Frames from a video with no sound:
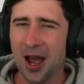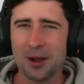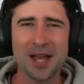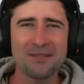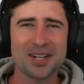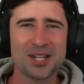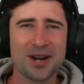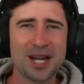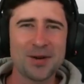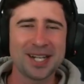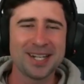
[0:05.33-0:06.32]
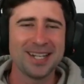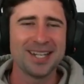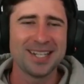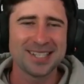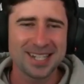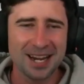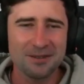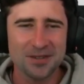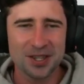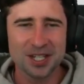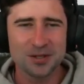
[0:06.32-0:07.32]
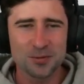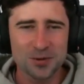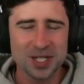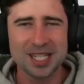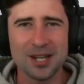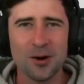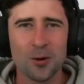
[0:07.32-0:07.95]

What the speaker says: Hope you're having a great one. Today we've got this really